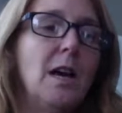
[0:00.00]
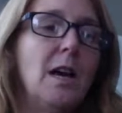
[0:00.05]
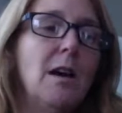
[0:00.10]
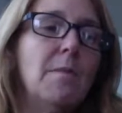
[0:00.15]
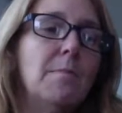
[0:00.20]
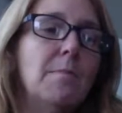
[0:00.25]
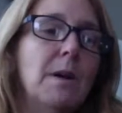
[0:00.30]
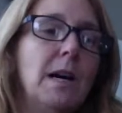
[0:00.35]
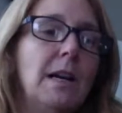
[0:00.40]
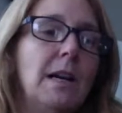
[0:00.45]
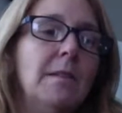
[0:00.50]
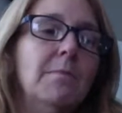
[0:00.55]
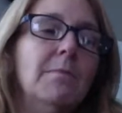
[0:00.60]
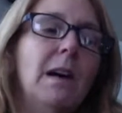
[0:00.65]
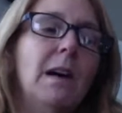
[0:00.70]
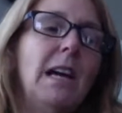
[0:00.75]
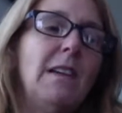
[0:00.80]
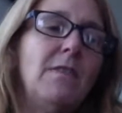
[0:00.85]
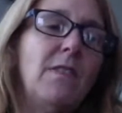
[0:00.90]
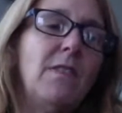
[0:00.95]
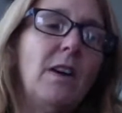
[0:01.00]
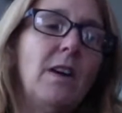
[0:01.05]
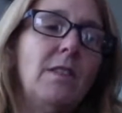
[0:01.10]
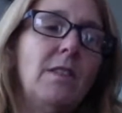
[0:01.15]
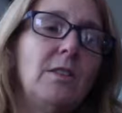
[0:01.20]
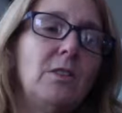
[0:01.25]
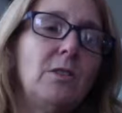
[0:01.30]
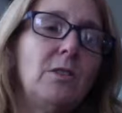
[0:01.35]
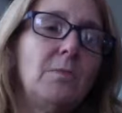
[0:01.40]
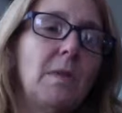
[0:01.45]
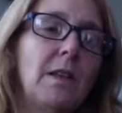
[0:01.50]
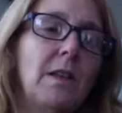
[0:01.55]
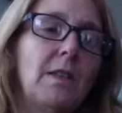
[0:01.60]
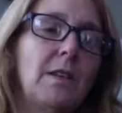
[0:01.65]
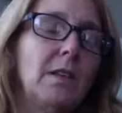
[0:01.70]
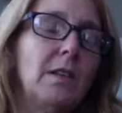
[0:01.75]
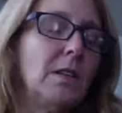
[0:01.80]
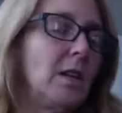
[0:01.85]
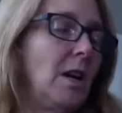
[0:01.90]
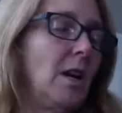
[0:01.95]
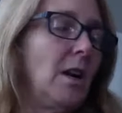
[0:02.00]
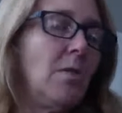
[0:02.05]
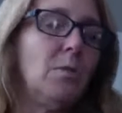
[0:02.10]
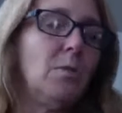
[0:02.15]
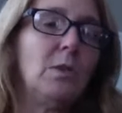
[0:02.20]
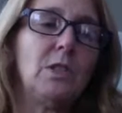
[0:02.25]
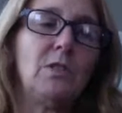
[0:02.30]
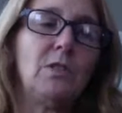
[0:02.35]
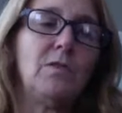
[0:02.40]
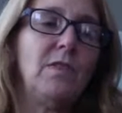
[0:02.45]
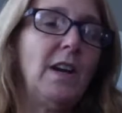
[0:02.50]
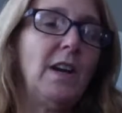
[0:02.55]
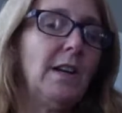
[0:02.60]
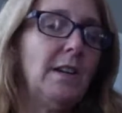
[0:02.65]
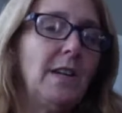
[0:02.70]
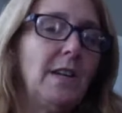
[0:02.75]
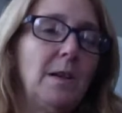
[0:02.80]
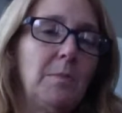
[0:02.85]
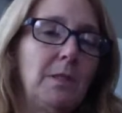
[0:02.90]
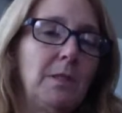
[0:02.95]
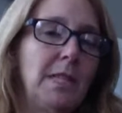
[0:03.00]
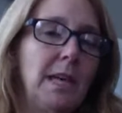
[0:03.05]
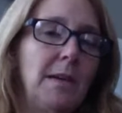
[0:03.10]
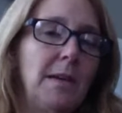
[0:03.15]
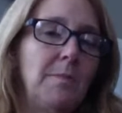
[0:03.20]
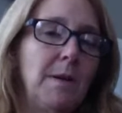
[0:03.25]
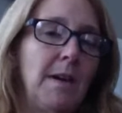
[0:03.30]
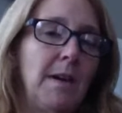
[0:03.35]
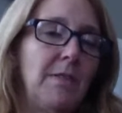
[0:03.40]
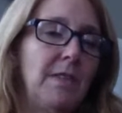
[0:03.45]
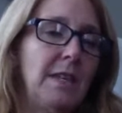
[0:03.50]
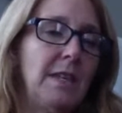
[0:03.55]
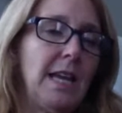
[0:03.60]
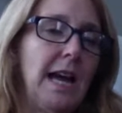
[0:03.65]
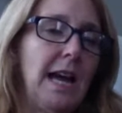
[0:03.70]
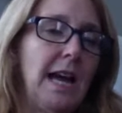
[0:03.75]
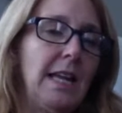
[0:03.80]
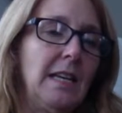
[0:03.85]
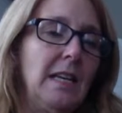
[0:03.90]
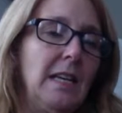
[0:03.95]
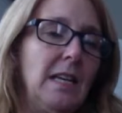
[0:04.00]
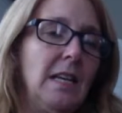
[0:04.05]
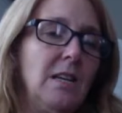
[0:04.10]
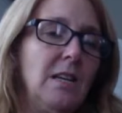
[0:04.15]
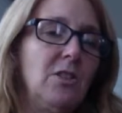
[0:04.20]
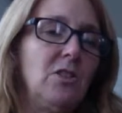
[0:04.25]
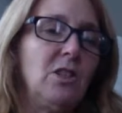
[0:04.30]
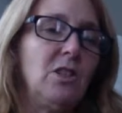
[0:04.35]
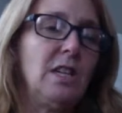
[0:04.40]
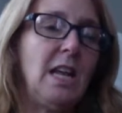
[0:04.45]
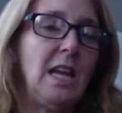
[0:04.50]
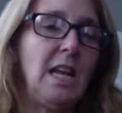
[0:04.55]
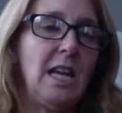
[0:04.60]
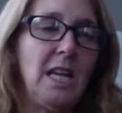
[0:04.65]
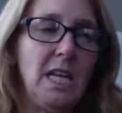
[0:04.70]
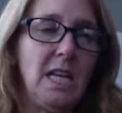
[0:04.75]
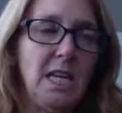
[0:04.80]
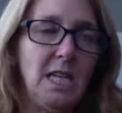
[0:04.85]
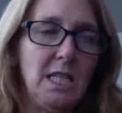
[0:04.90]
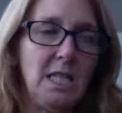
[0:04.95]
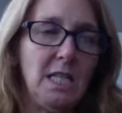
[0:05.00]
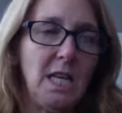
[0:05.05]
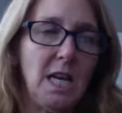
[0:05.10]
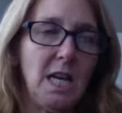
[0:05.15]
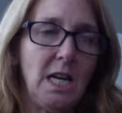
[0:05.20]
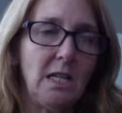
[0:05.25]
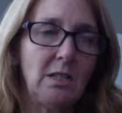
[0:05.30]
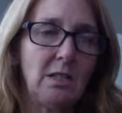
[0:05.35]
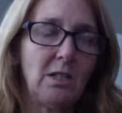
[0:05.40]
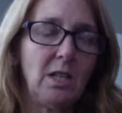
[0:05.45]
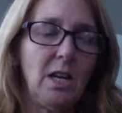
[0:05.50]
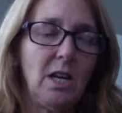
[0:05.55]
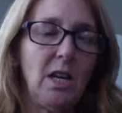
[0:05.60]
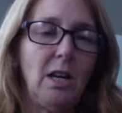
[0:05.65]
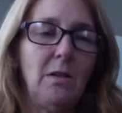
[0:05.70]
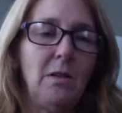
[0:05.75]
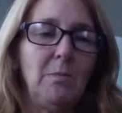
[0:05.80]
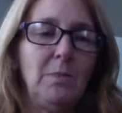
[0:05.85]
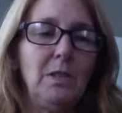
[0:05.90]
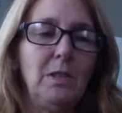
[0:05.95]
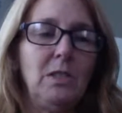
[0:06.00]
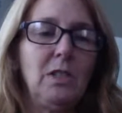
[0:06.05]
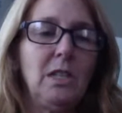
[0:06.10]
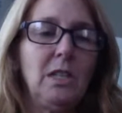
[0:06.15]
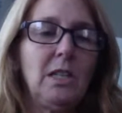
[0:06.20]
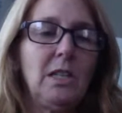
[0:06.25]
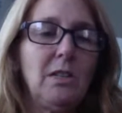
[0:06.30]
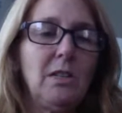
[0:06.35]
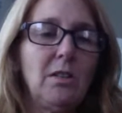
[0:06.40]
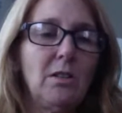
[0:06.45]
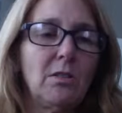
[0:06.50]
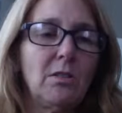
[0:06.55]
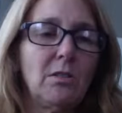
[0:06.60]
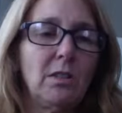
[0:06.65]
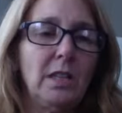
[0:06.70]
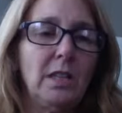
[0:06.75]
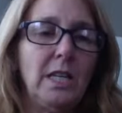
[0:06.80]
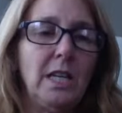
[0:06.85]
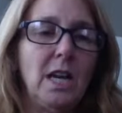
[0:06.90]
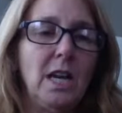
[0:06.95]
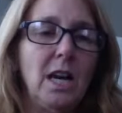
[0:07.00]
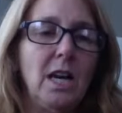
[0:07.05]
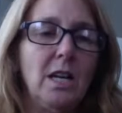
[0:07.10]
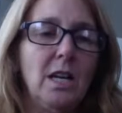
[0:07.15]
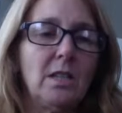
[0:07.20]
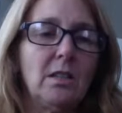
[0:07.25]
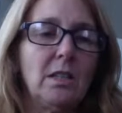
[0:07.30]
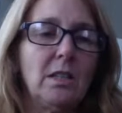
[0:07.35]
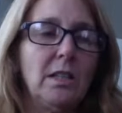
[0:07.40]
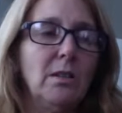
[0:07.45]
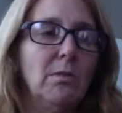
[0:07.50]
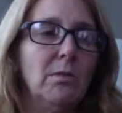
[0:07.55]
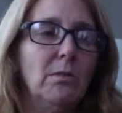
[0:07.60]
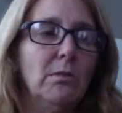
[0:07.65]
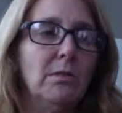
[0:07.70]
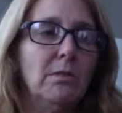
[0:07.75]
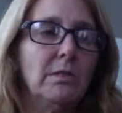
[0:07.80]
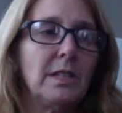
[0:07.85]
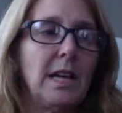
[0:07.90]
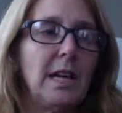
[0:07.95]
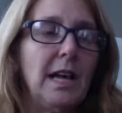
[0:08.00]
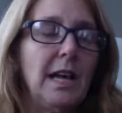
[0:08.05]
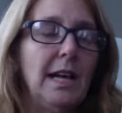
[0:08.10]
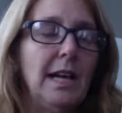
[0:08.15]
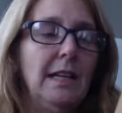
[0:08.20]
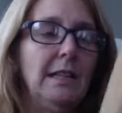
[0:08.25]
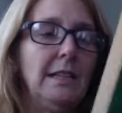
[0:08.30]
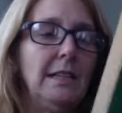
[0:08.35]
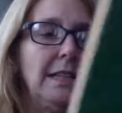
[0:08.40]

but my father's mother was very upset about the cat. She hated cats, particularly ugly old alley